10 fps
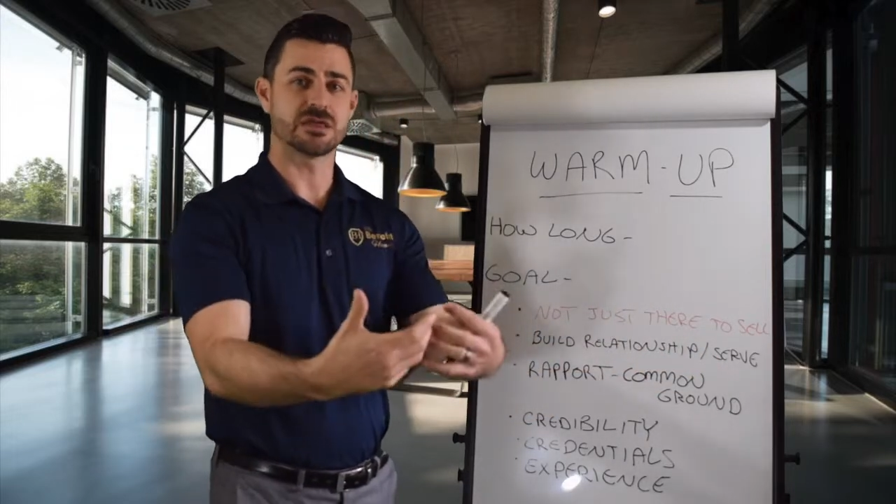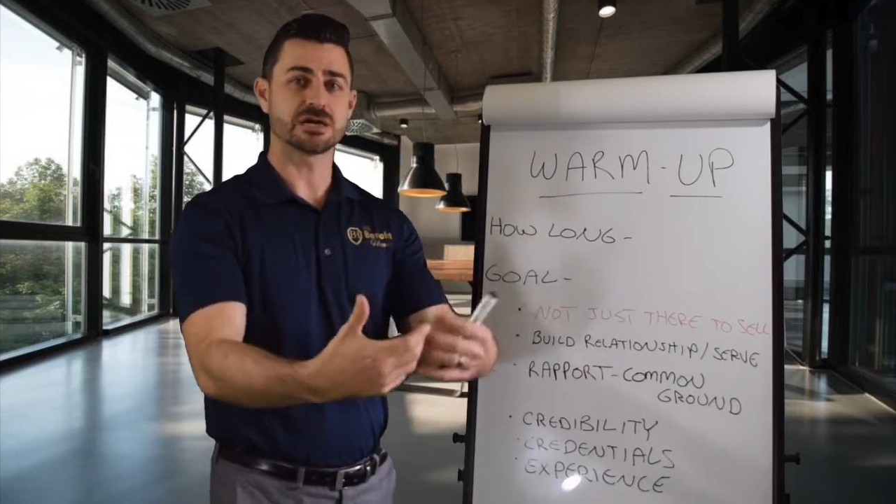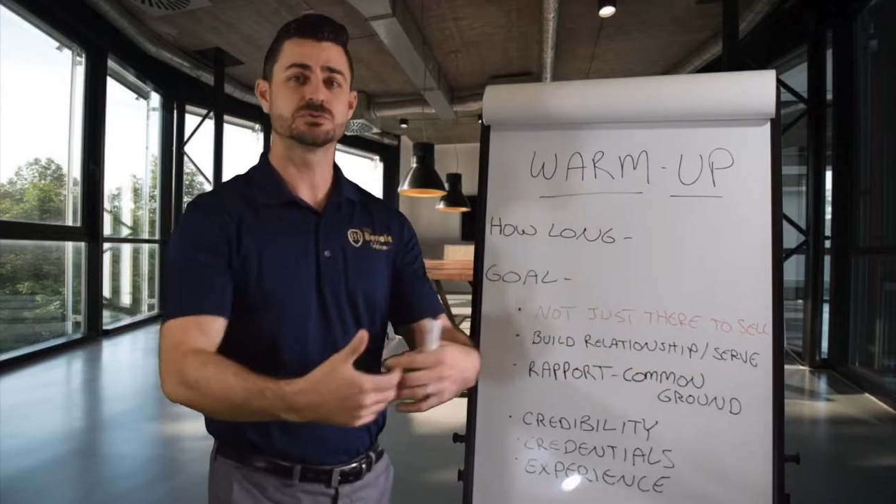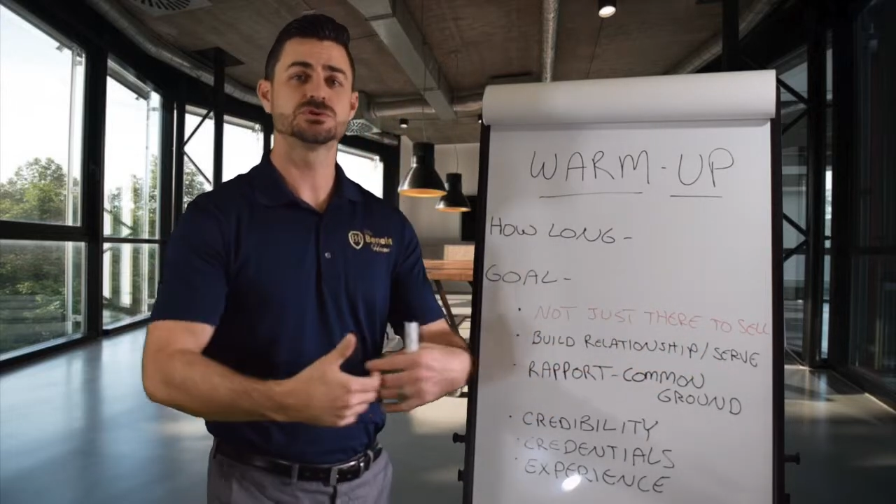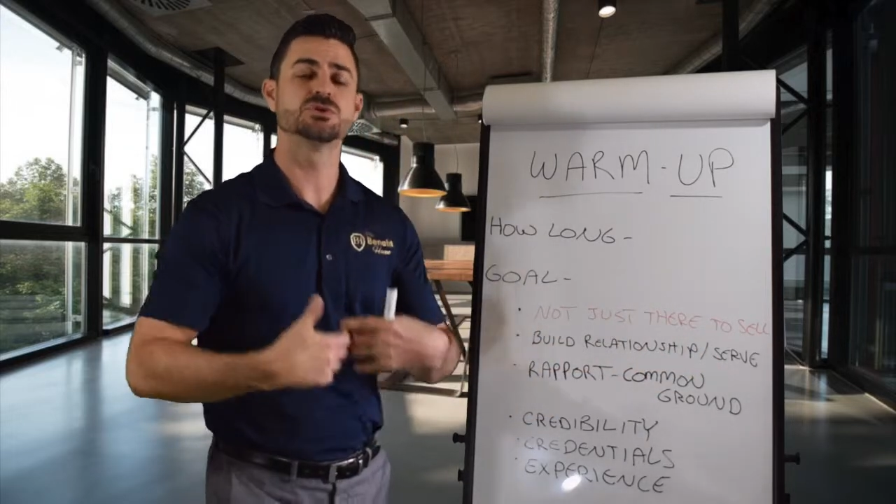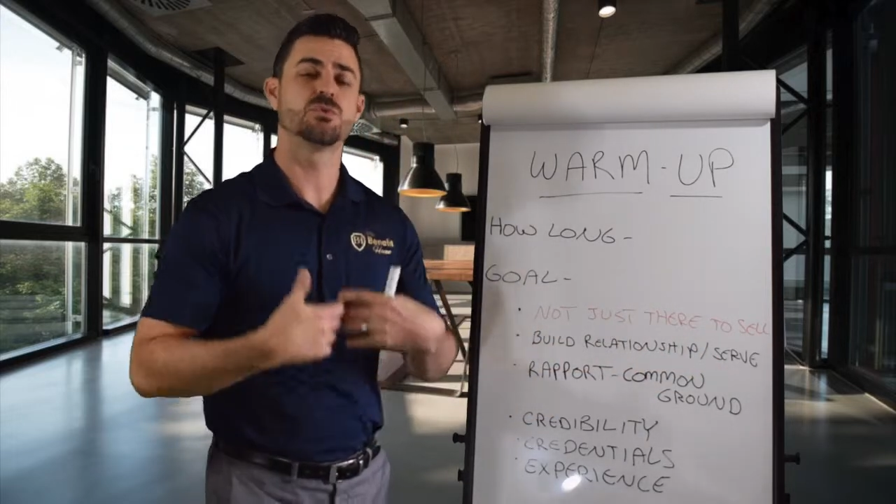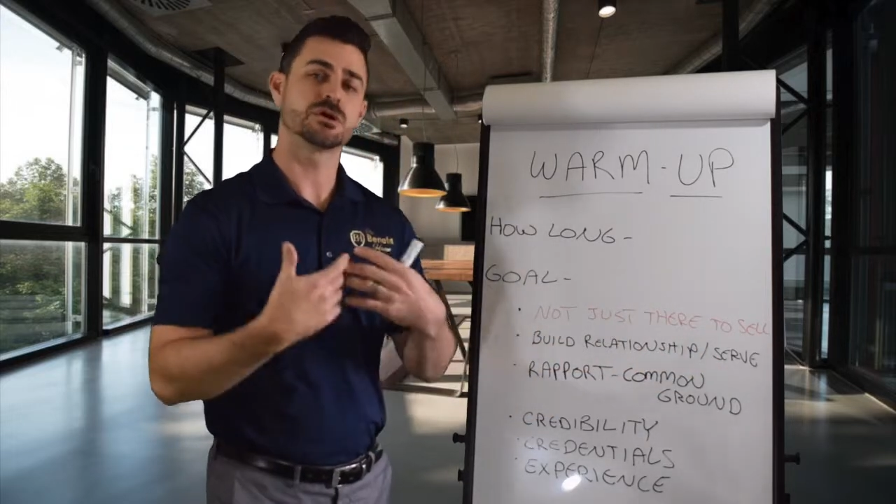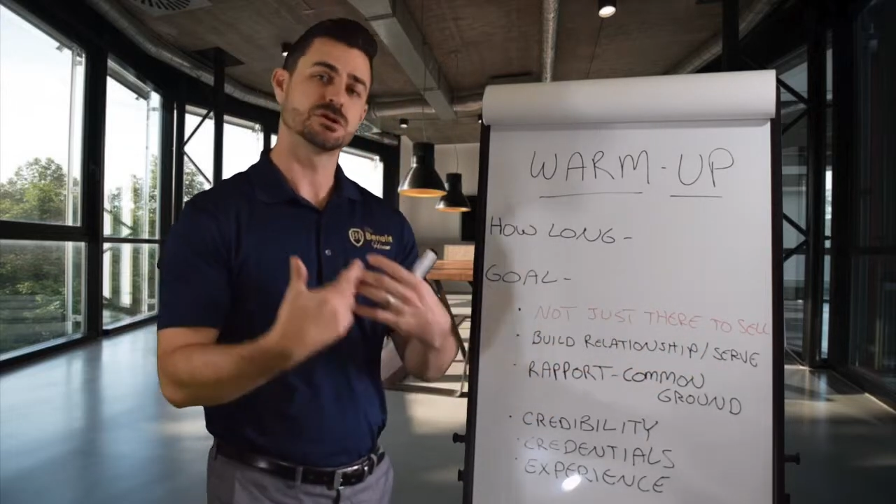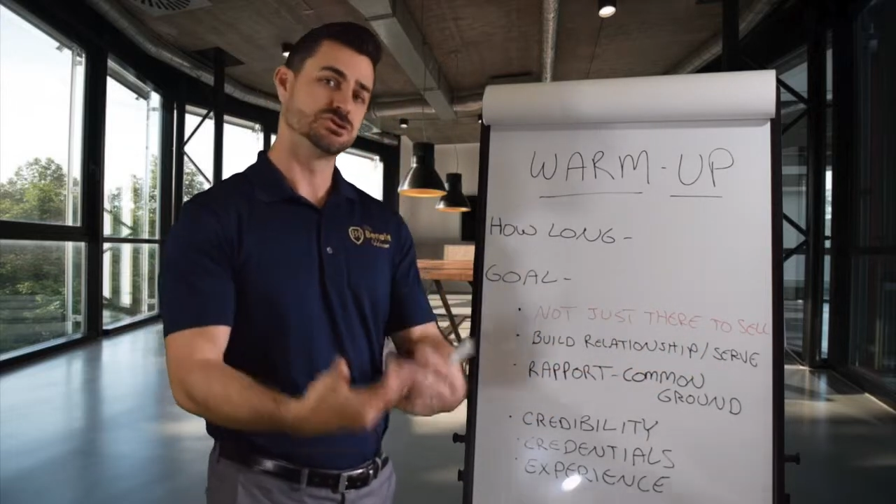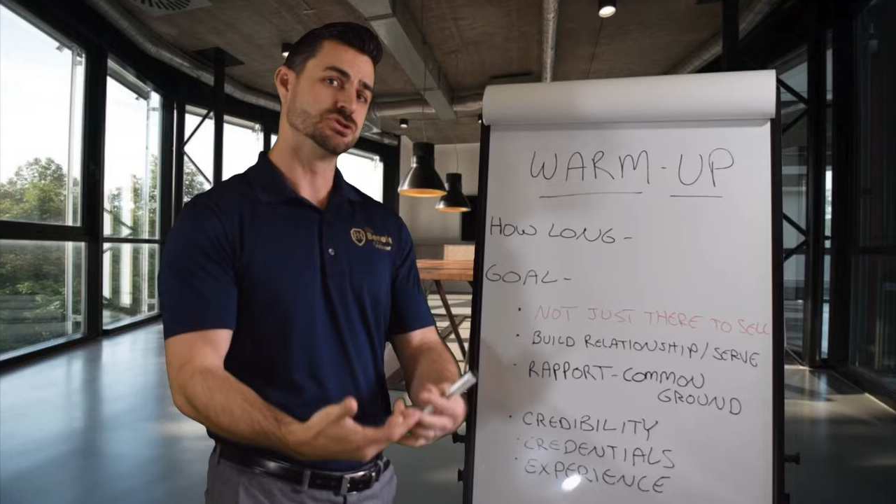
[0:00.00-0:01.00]
That's what you
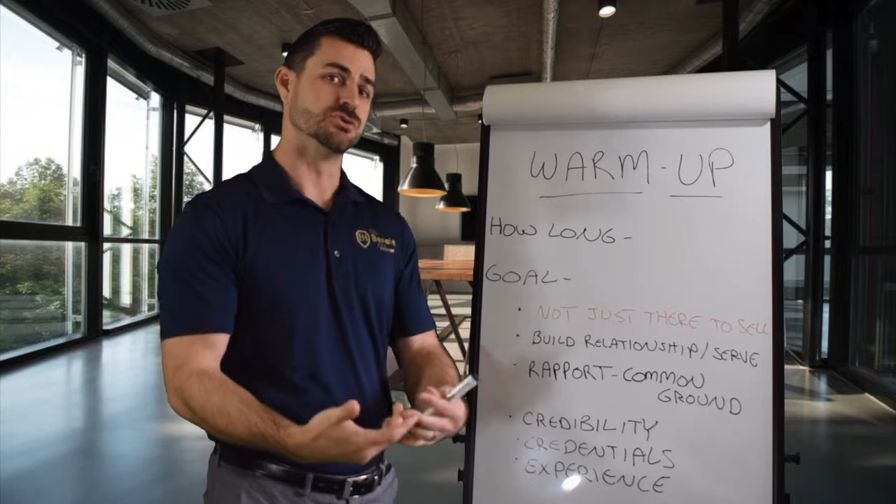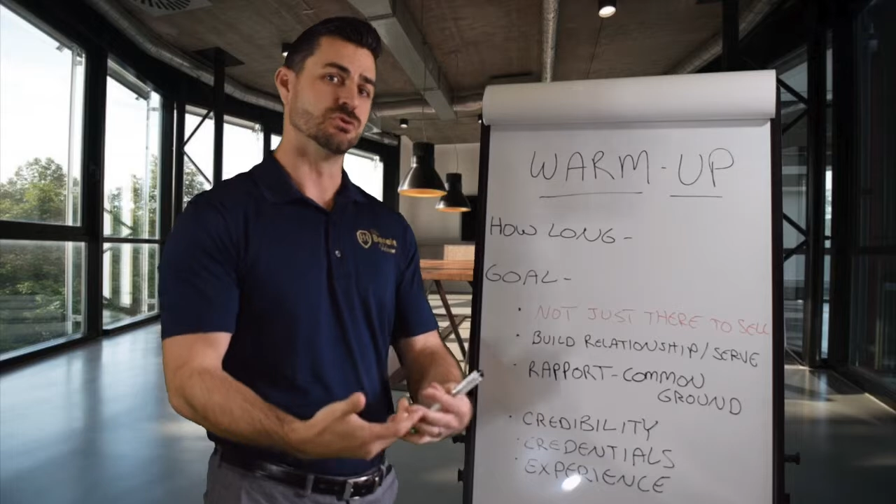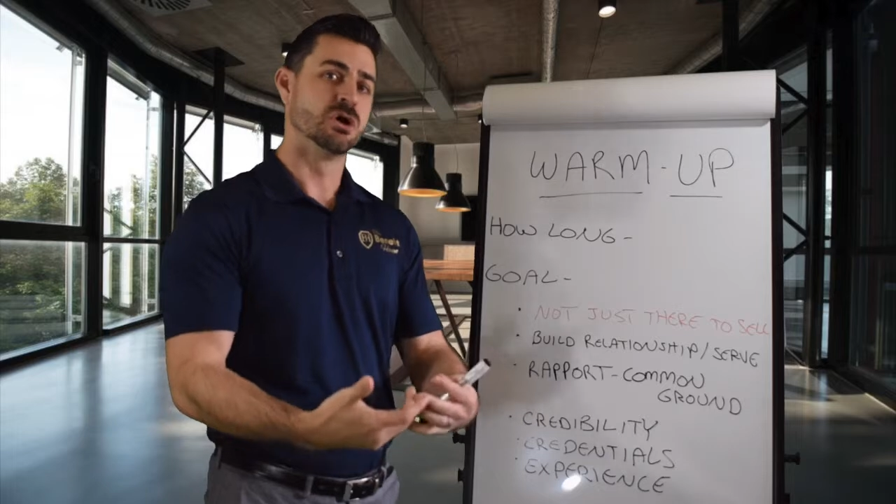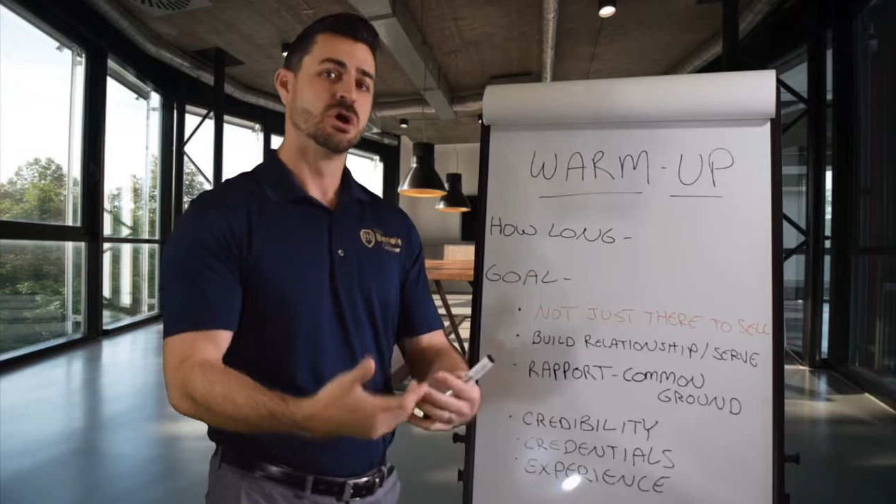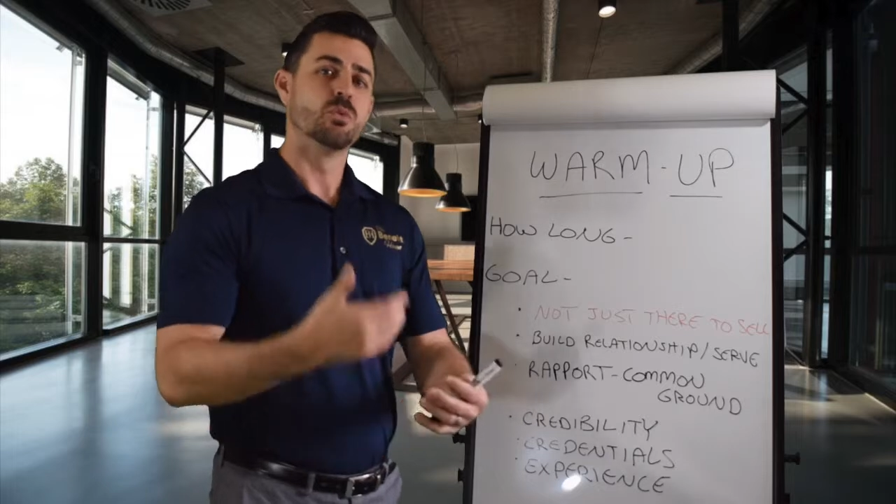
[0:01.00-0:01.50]
want to do